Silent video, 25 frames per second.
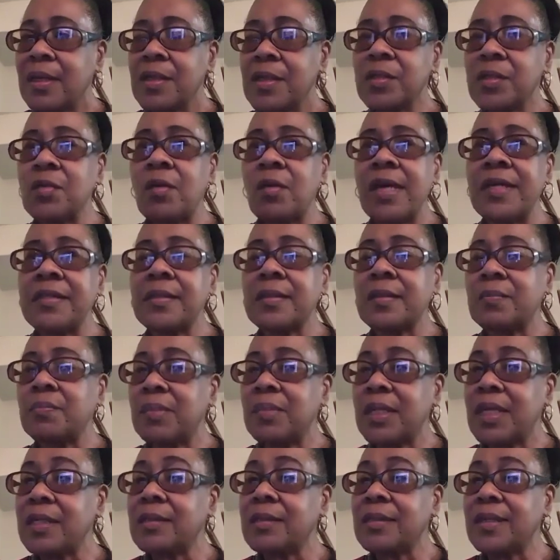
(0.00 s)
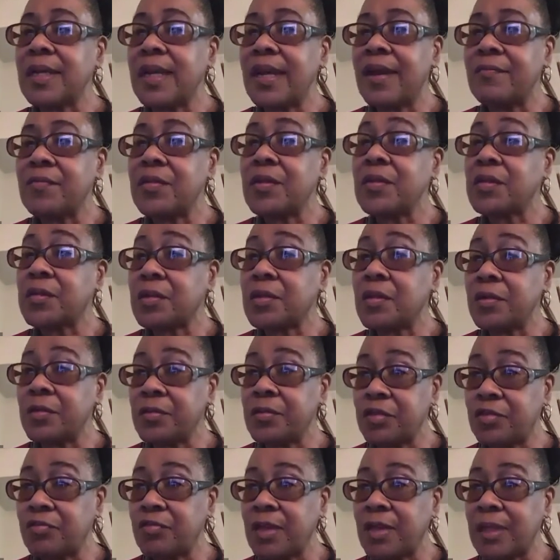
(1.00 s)
So I submitted to have the
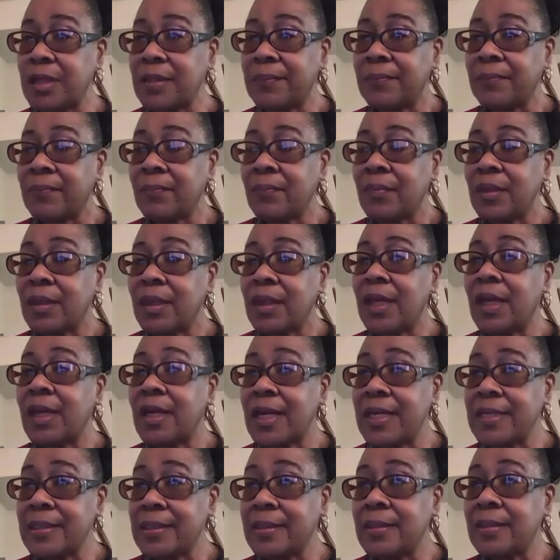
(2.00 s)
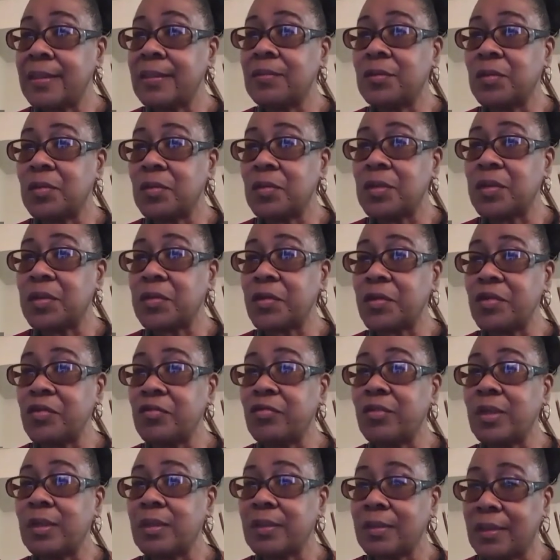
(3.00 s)
surgery, and I did do the
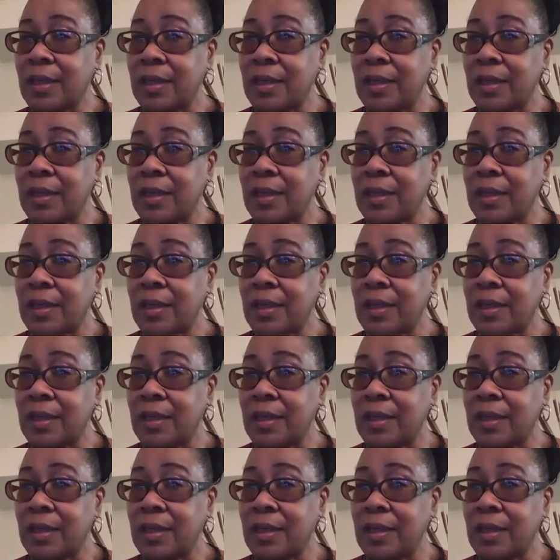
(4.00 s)
surgery.